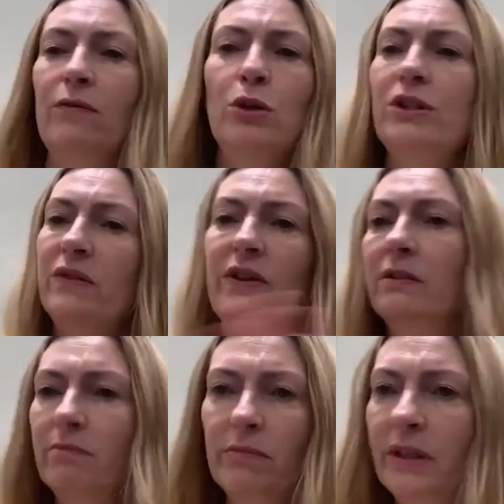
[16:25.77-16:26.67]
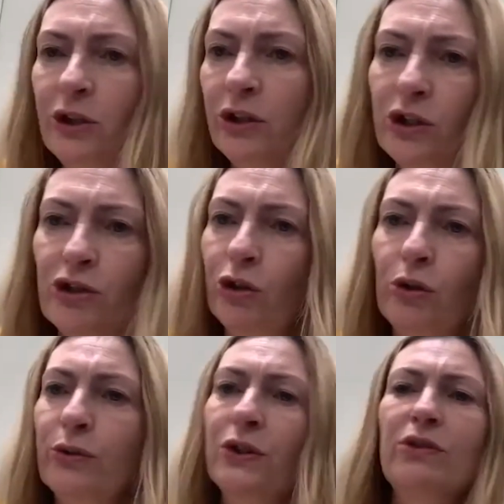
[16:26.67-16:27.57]
Most of it I couldn't
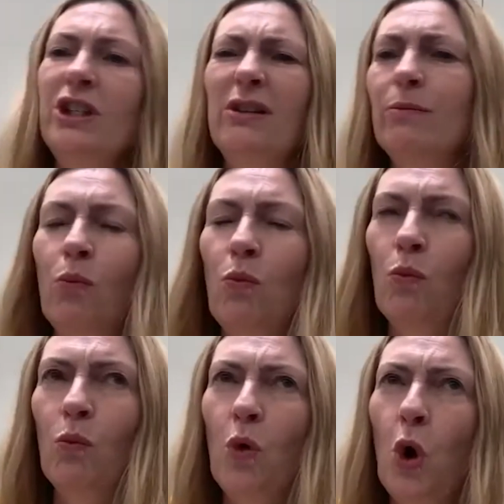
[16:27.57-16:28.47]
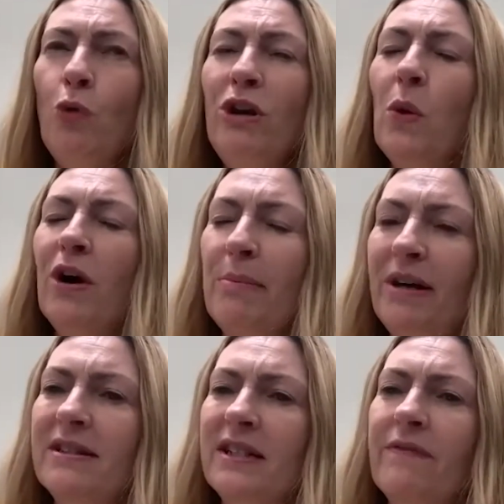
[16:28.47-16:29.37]
control. So, you know, only worry
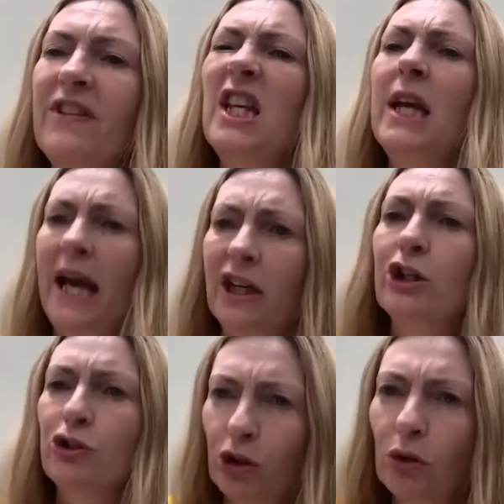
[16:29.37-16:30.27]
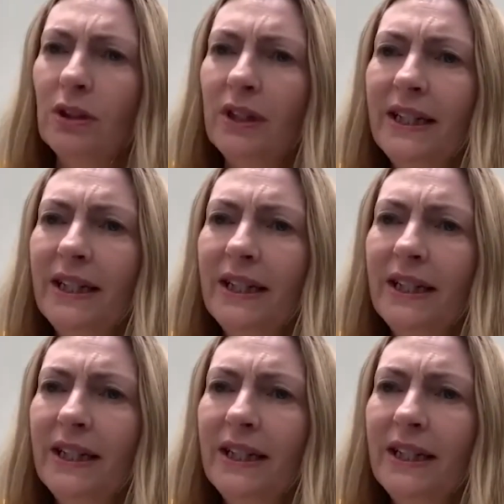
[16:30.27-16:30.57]
about the stuff that you can control,